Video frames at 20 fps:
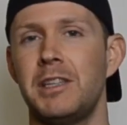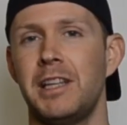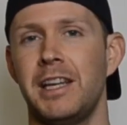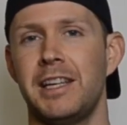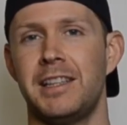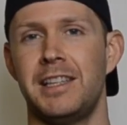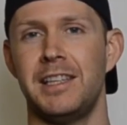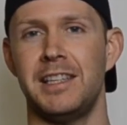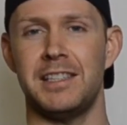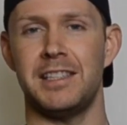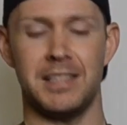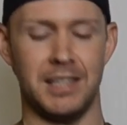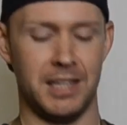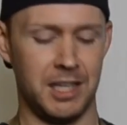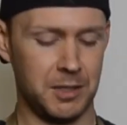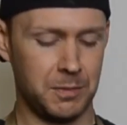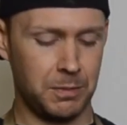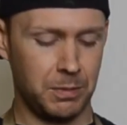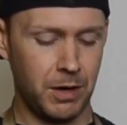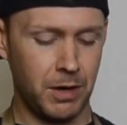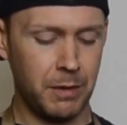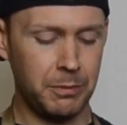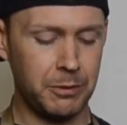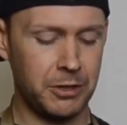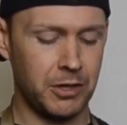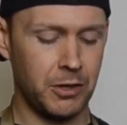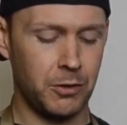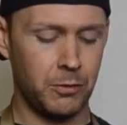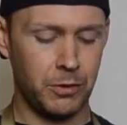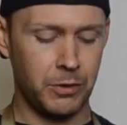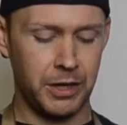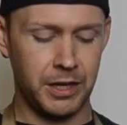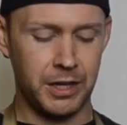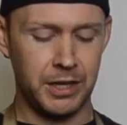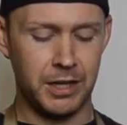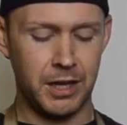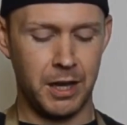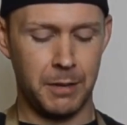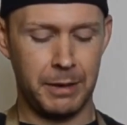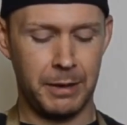like this is probably going to
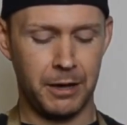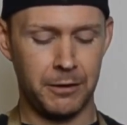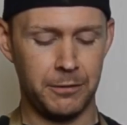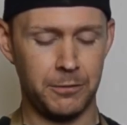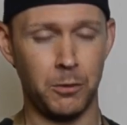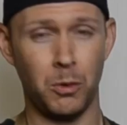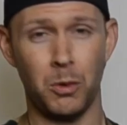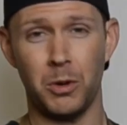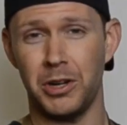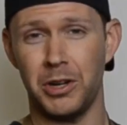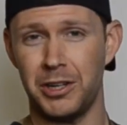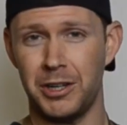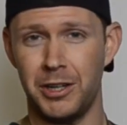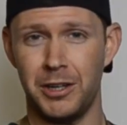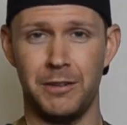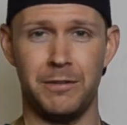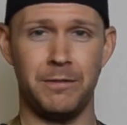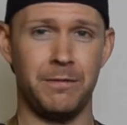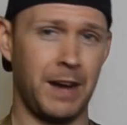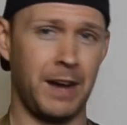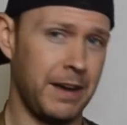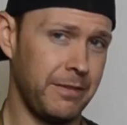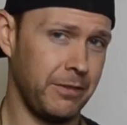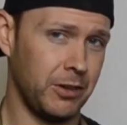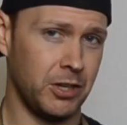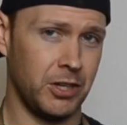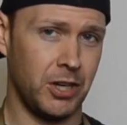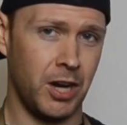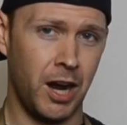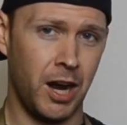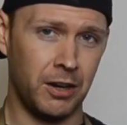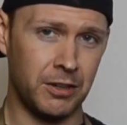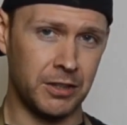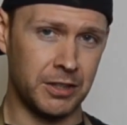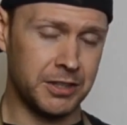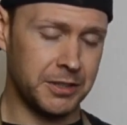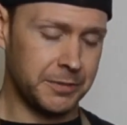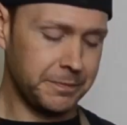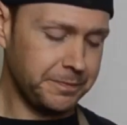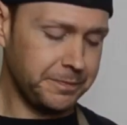run about $400,
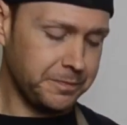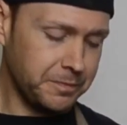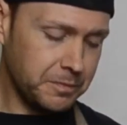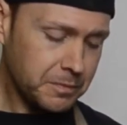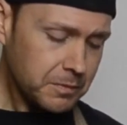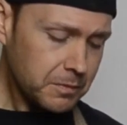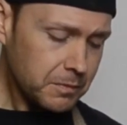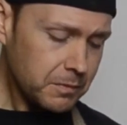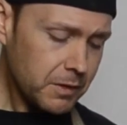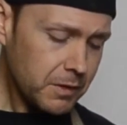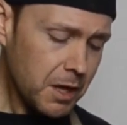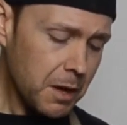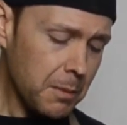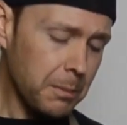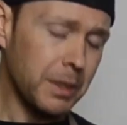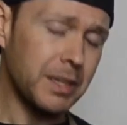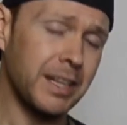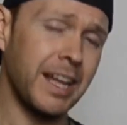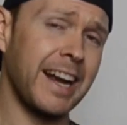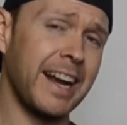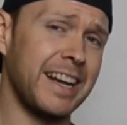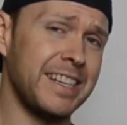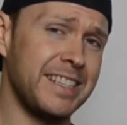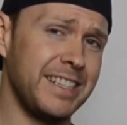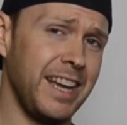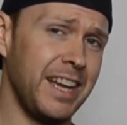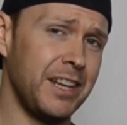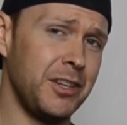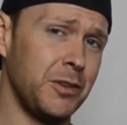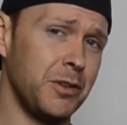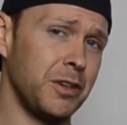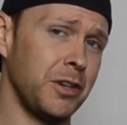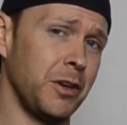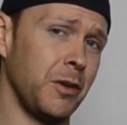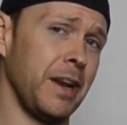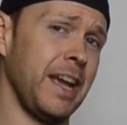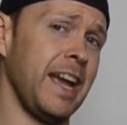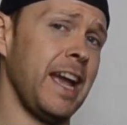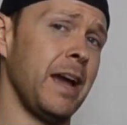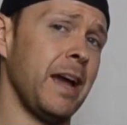$500. But like I said, you can go
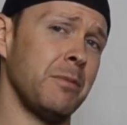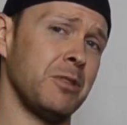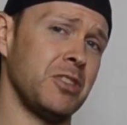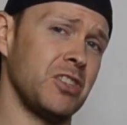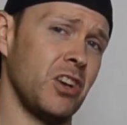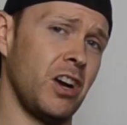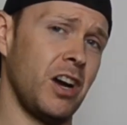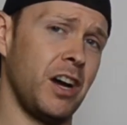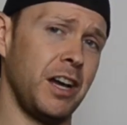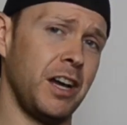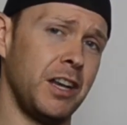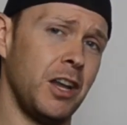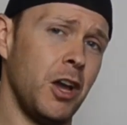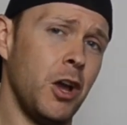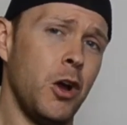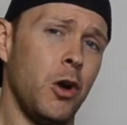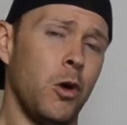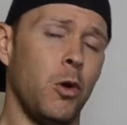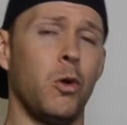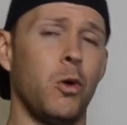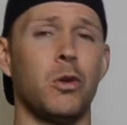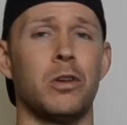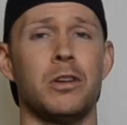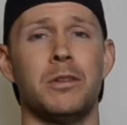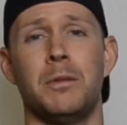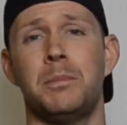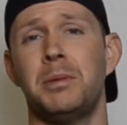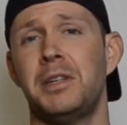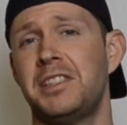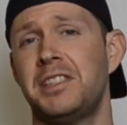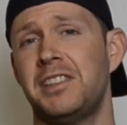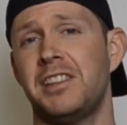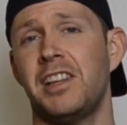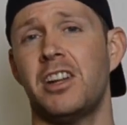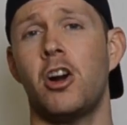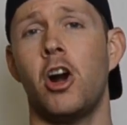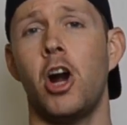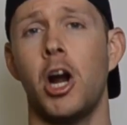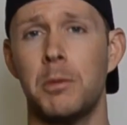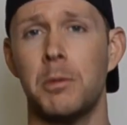to Amazon or places
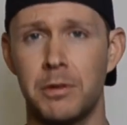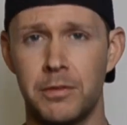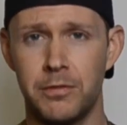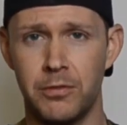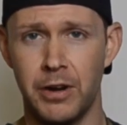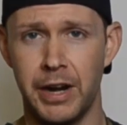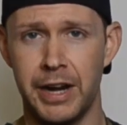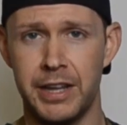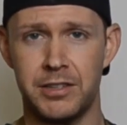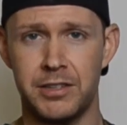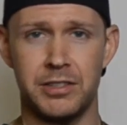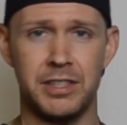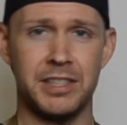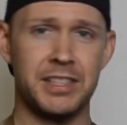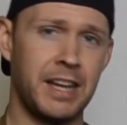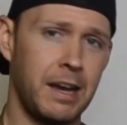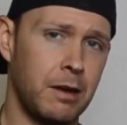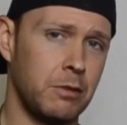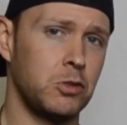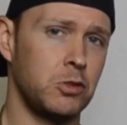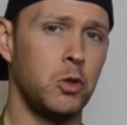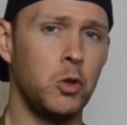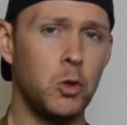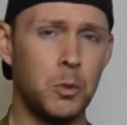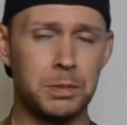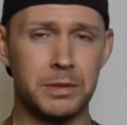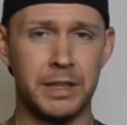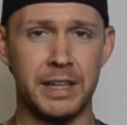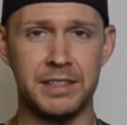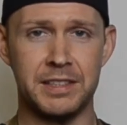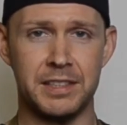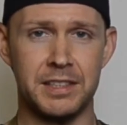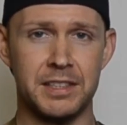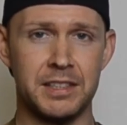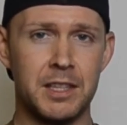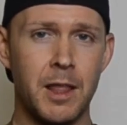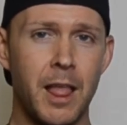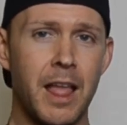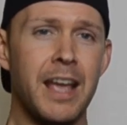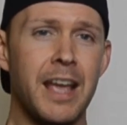like Harbor Freights or discount tool
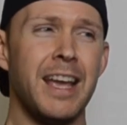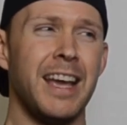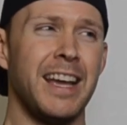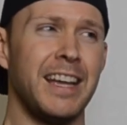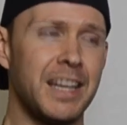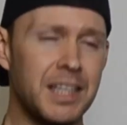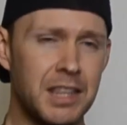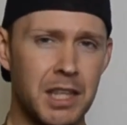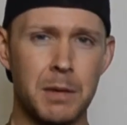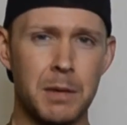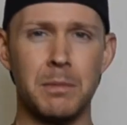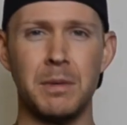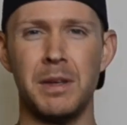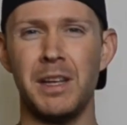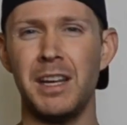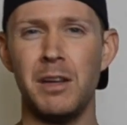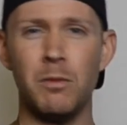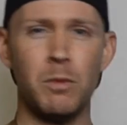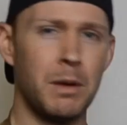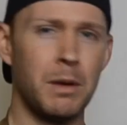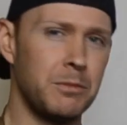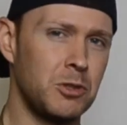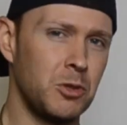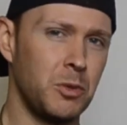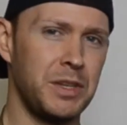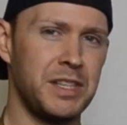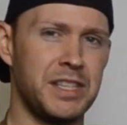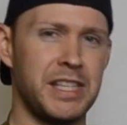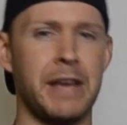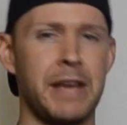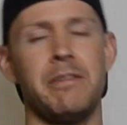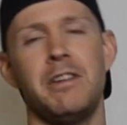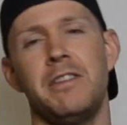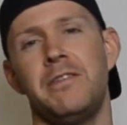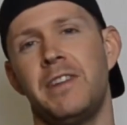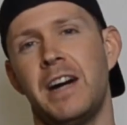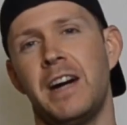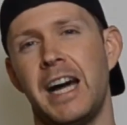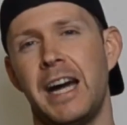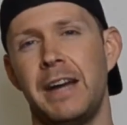places and get them anywhere between
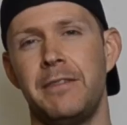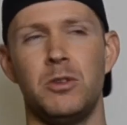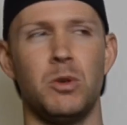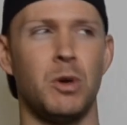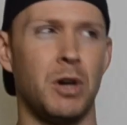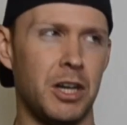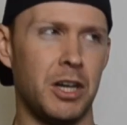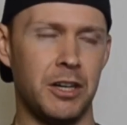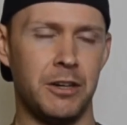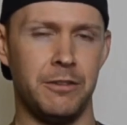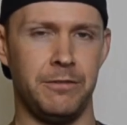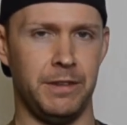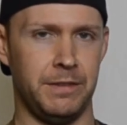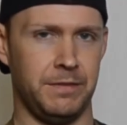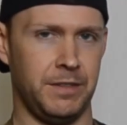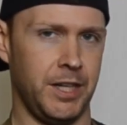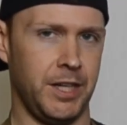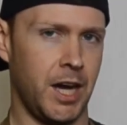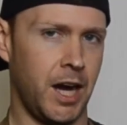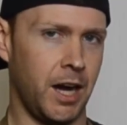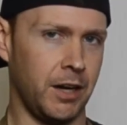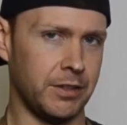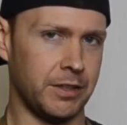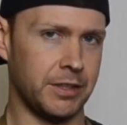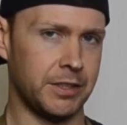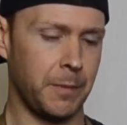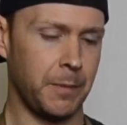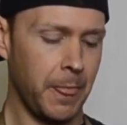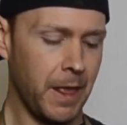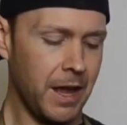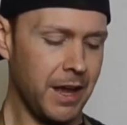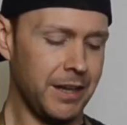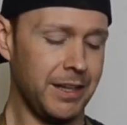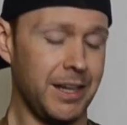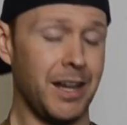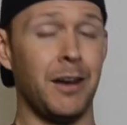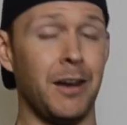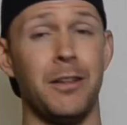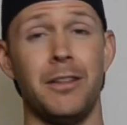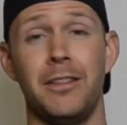$75 to $150.
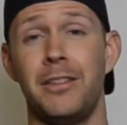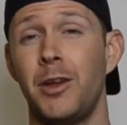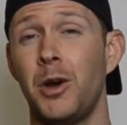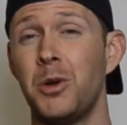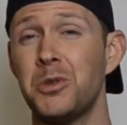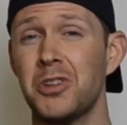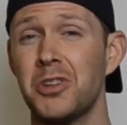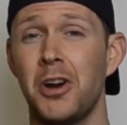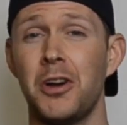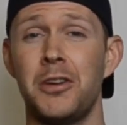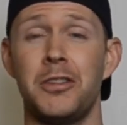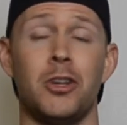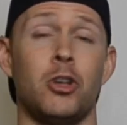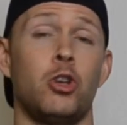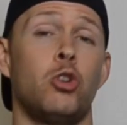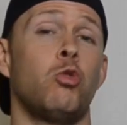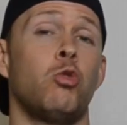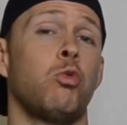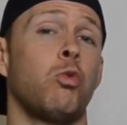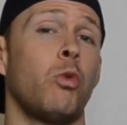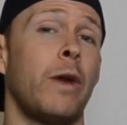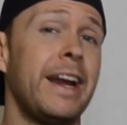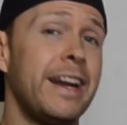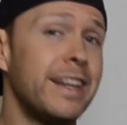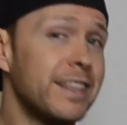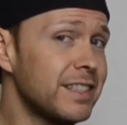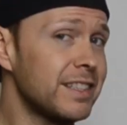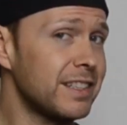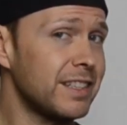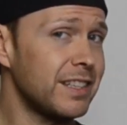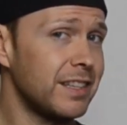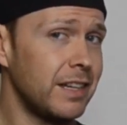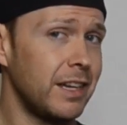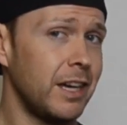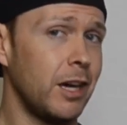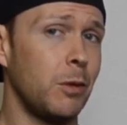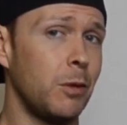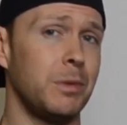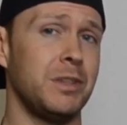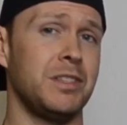Now, those aren't the greatest
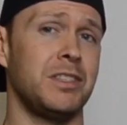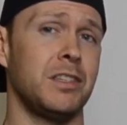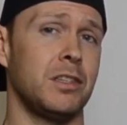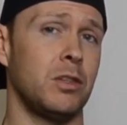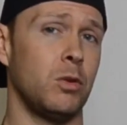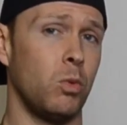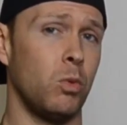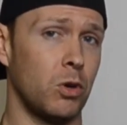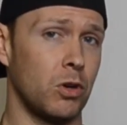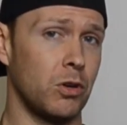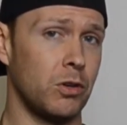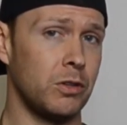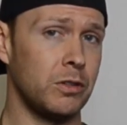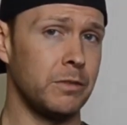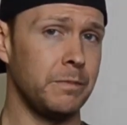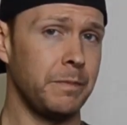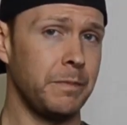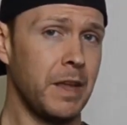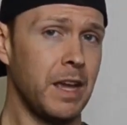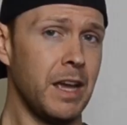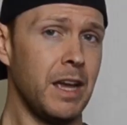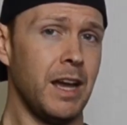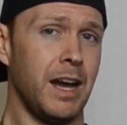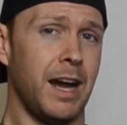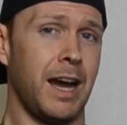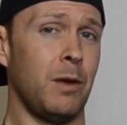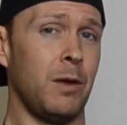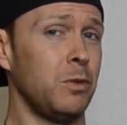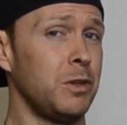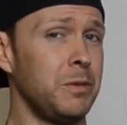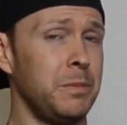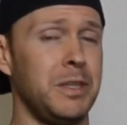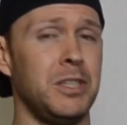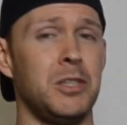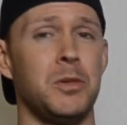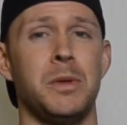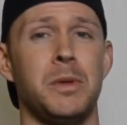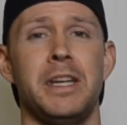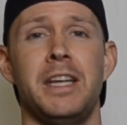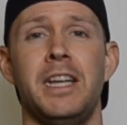helmets in the world. I wouldn't be
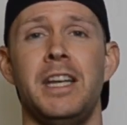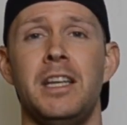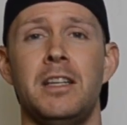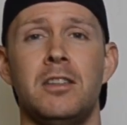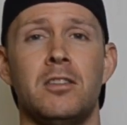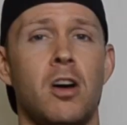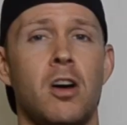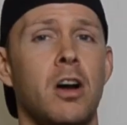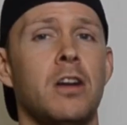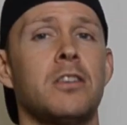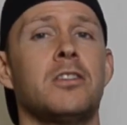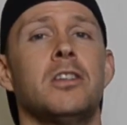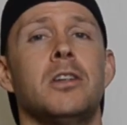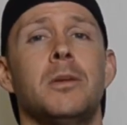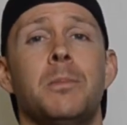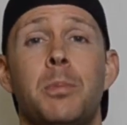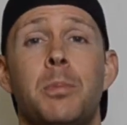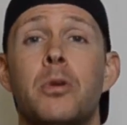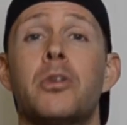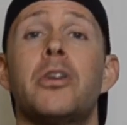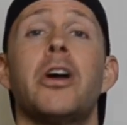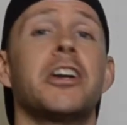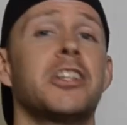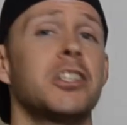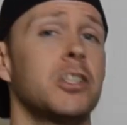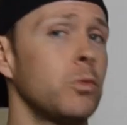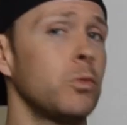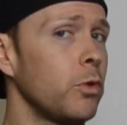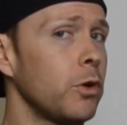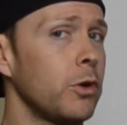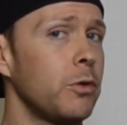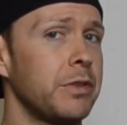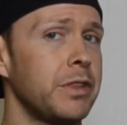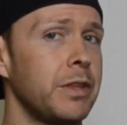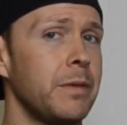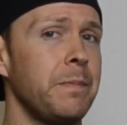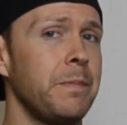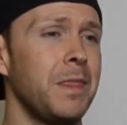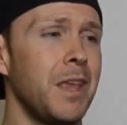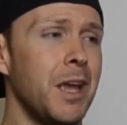doing any long-term production work with
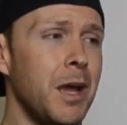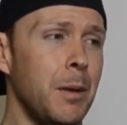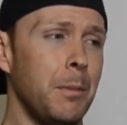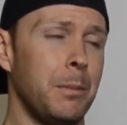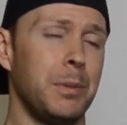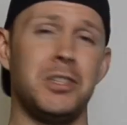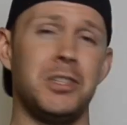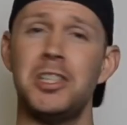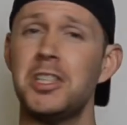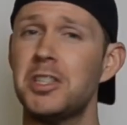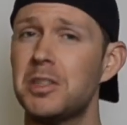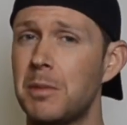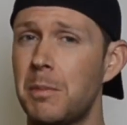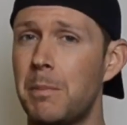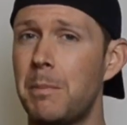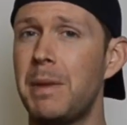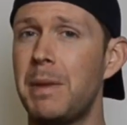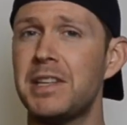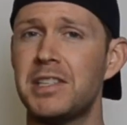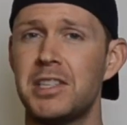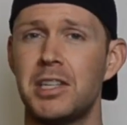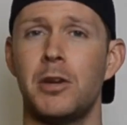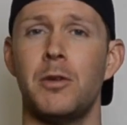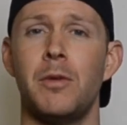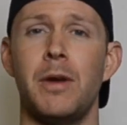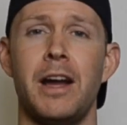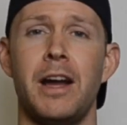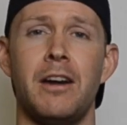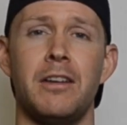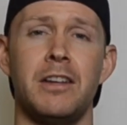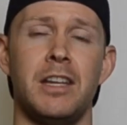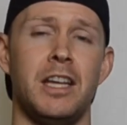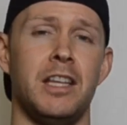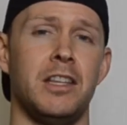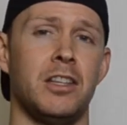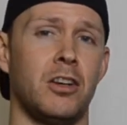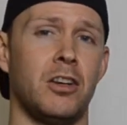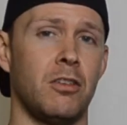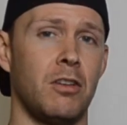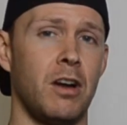them, but just messing around in
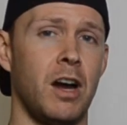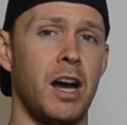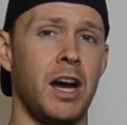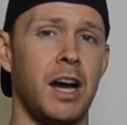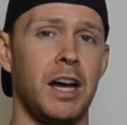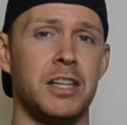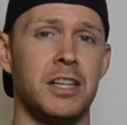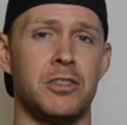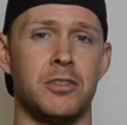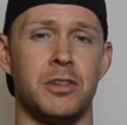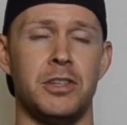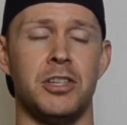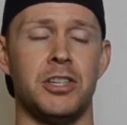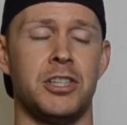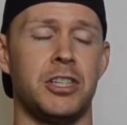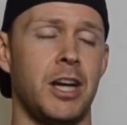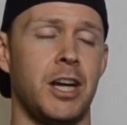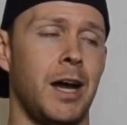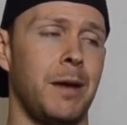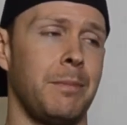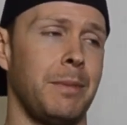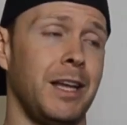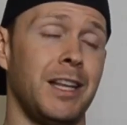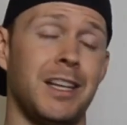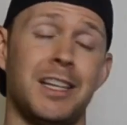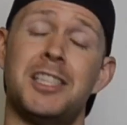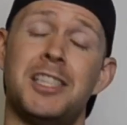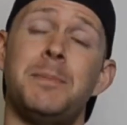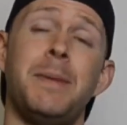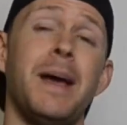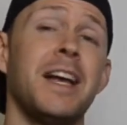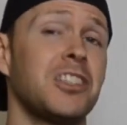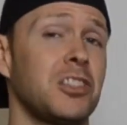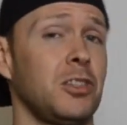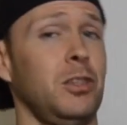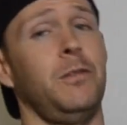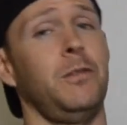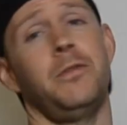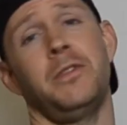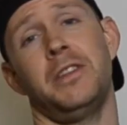the garage or in your shop, and
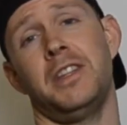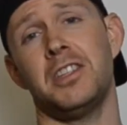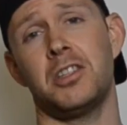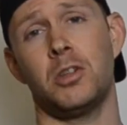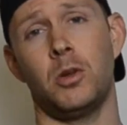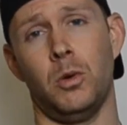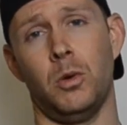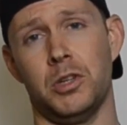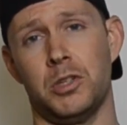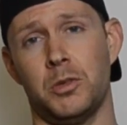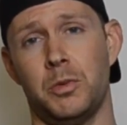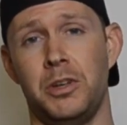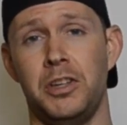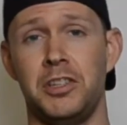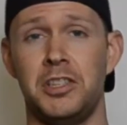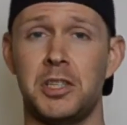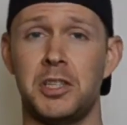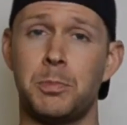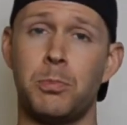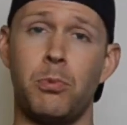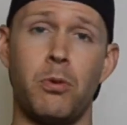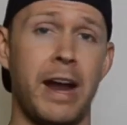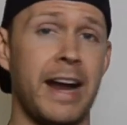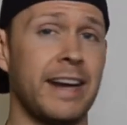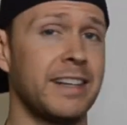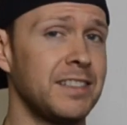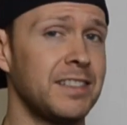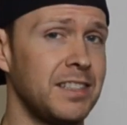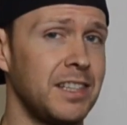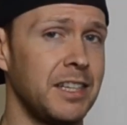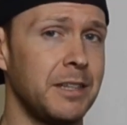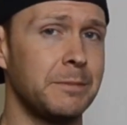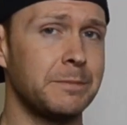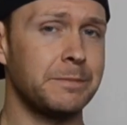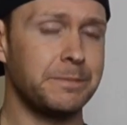especially for this course where you're just practicing